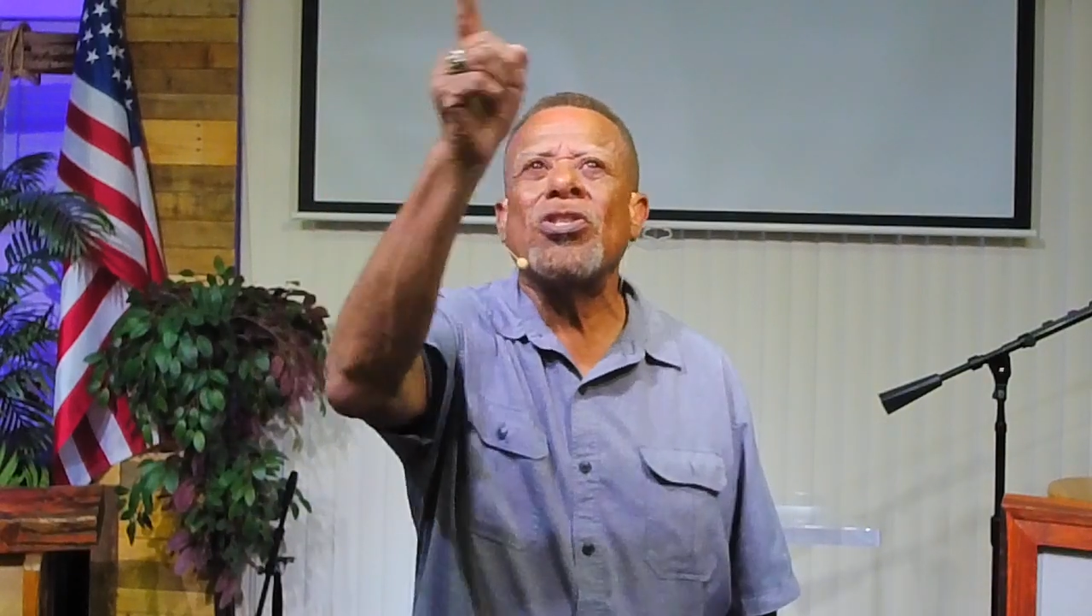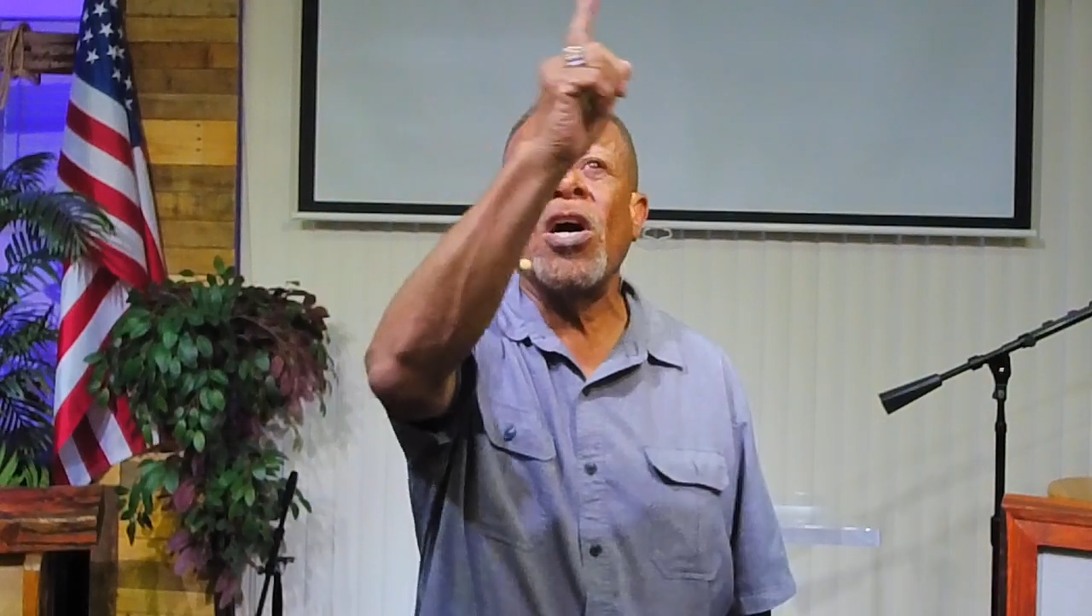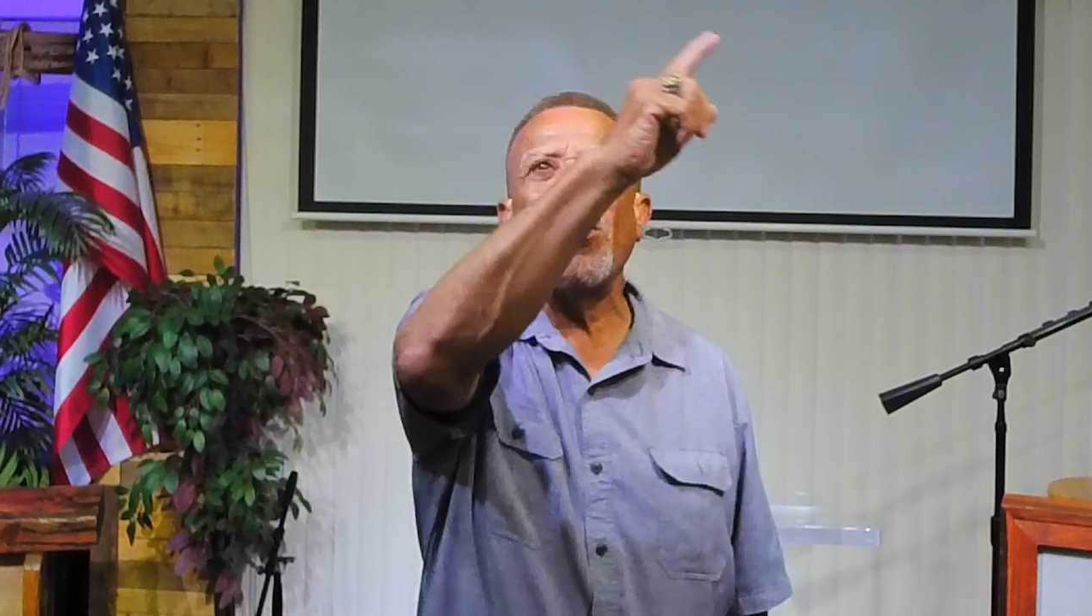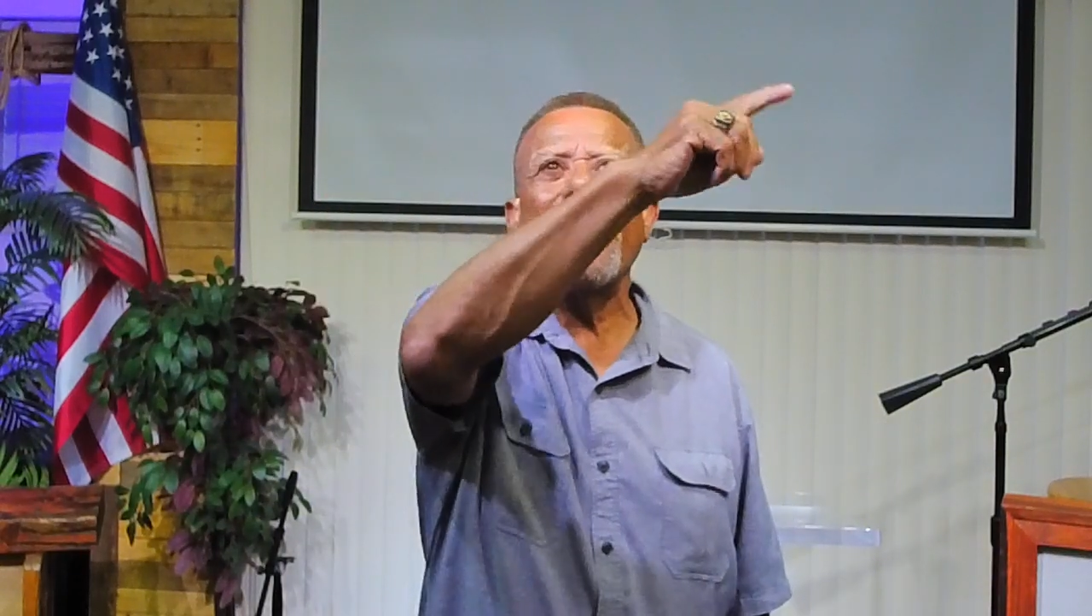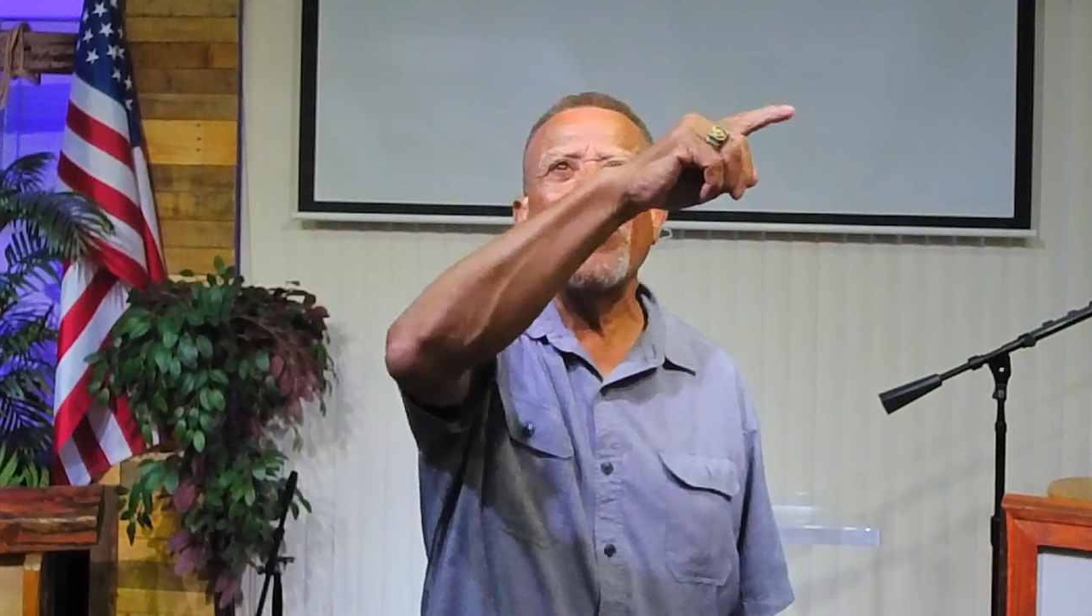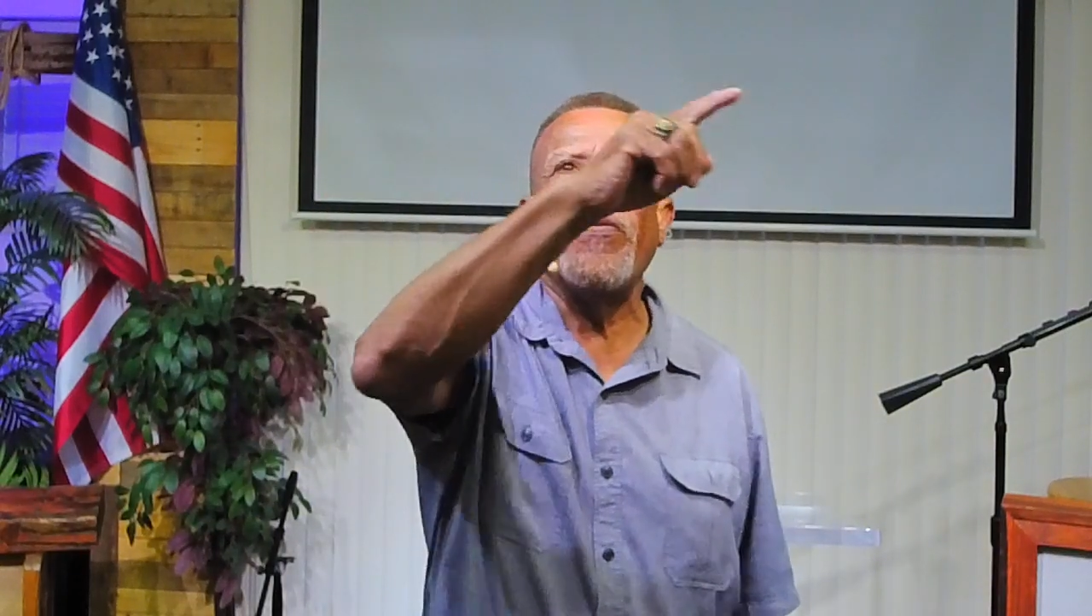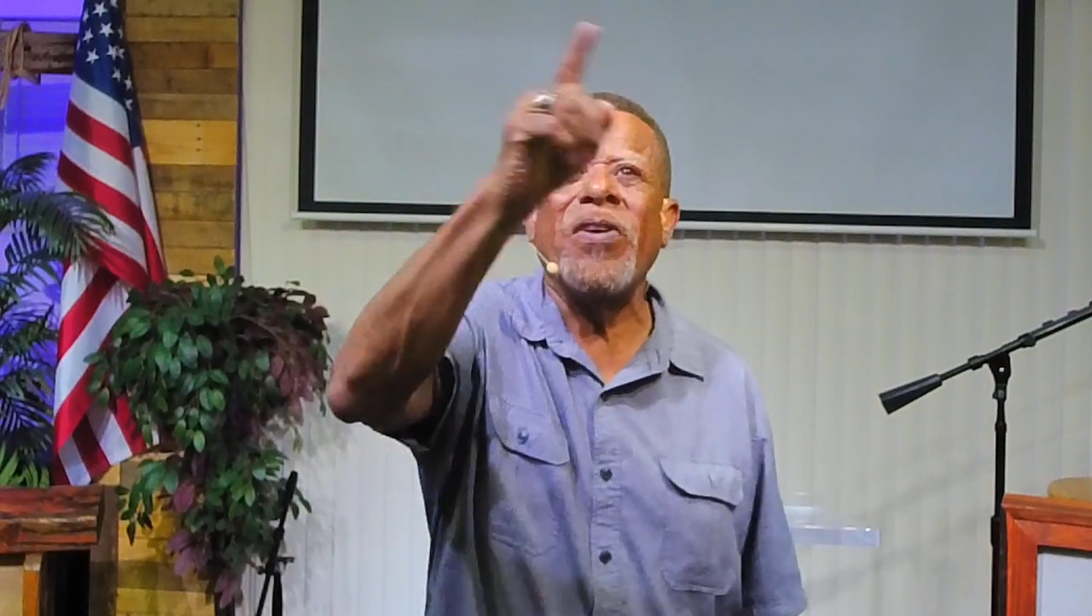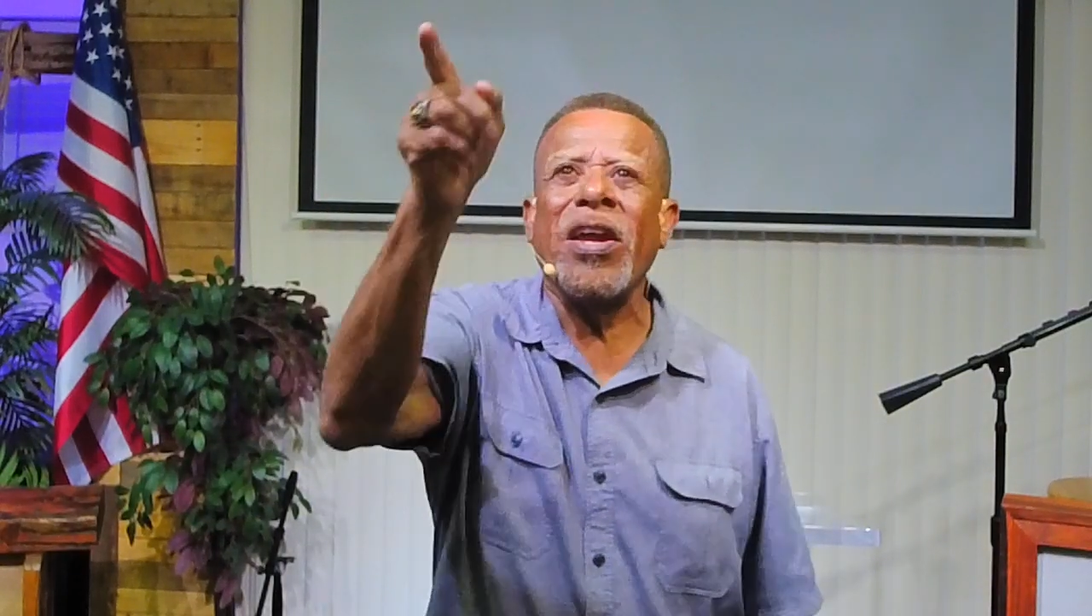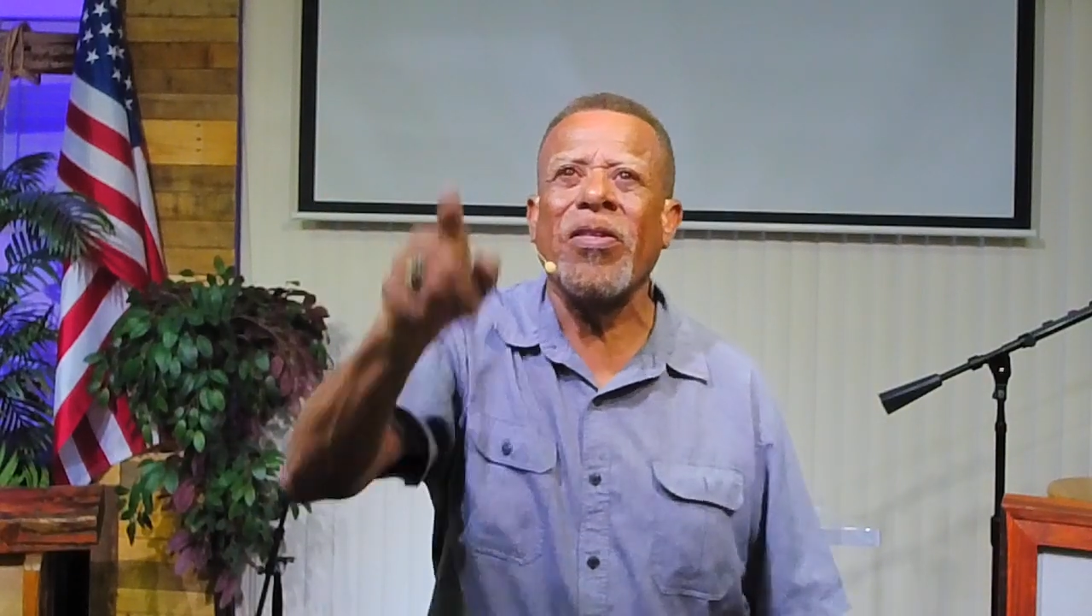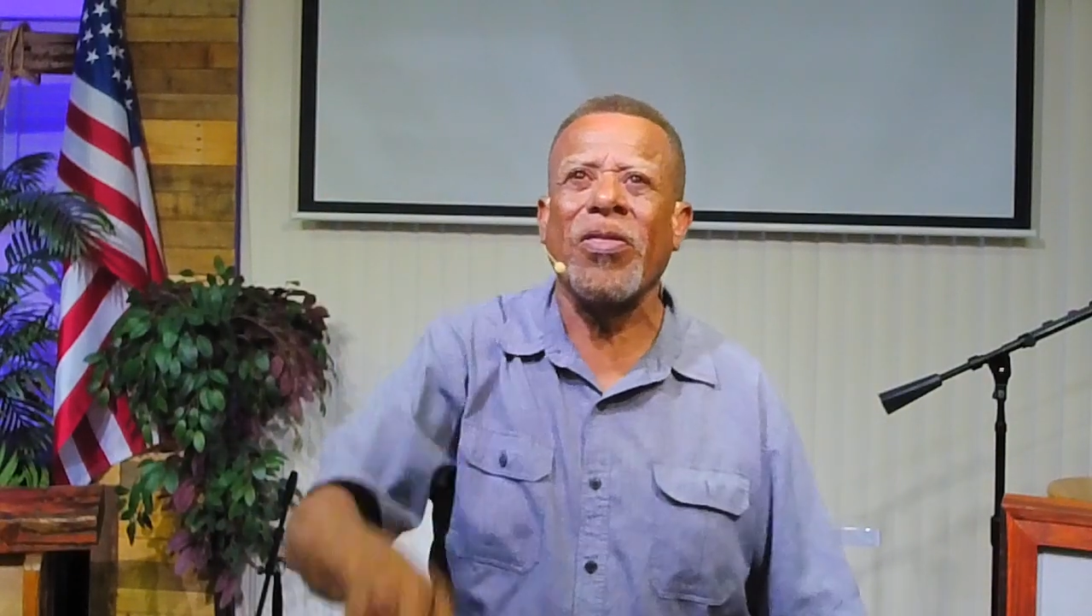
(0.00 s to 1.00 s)
saw their
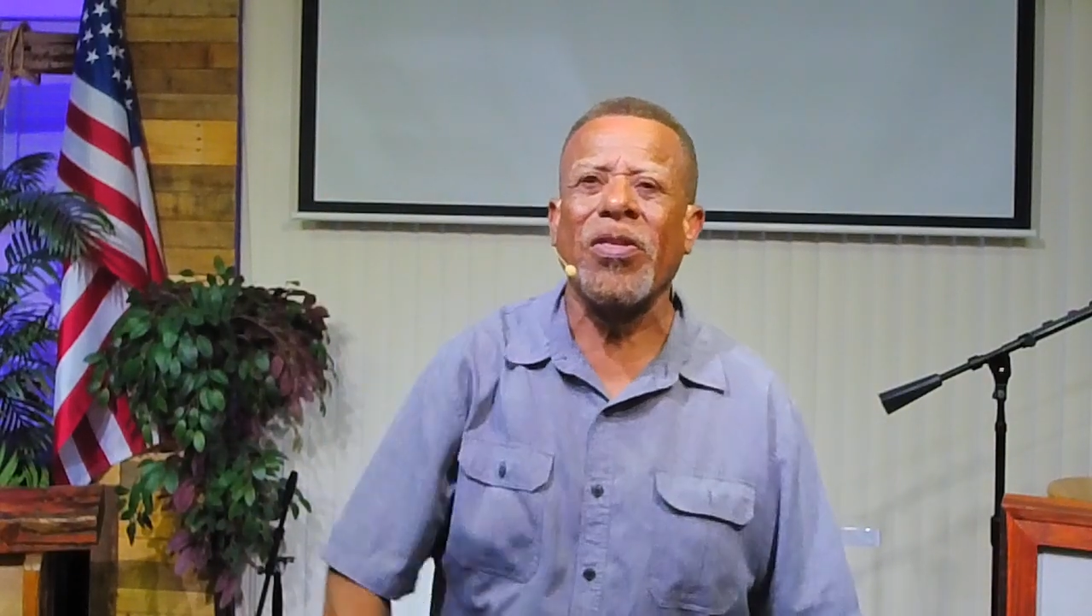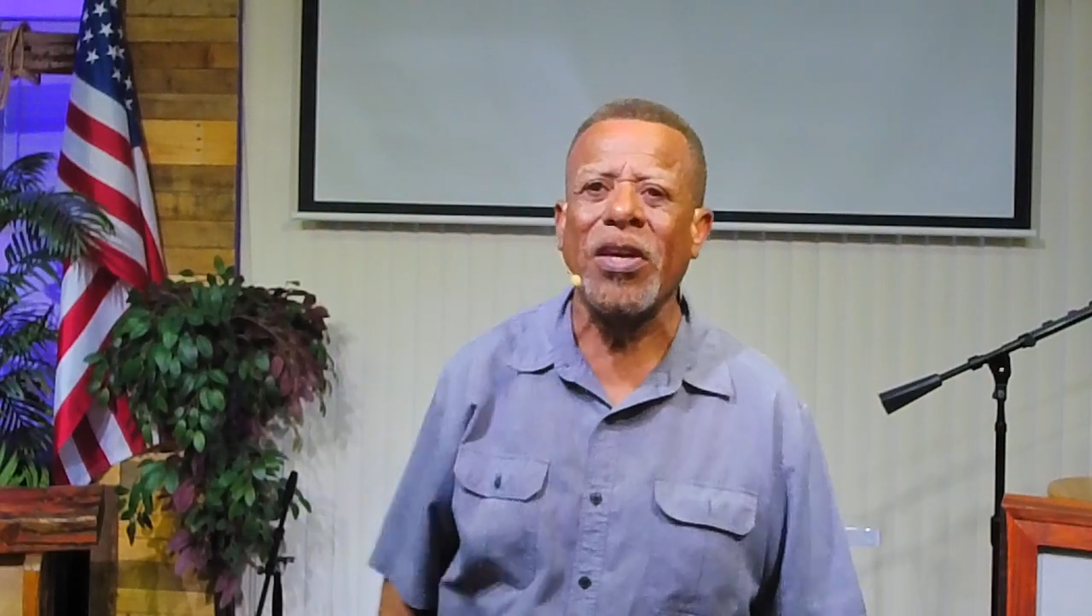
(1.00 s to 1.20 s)
faith,